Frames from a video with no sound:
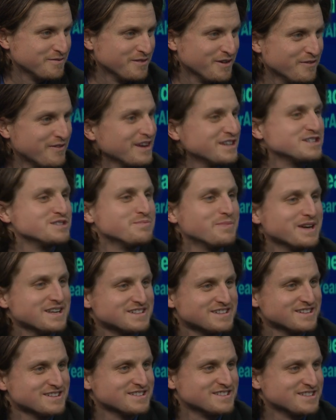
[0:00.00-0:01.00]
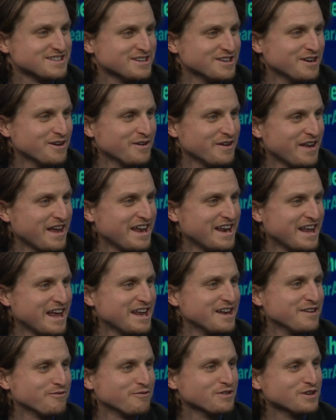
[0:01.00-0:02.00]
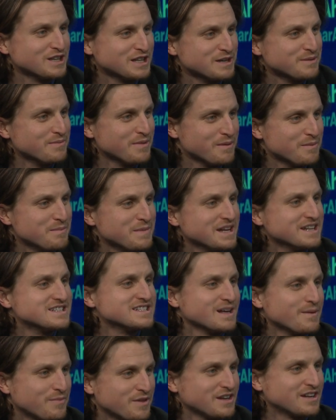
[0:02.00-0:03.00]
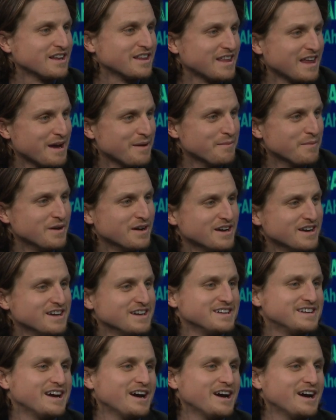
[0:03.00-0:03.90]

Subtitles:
event spaces, you know, and it really it means something to them to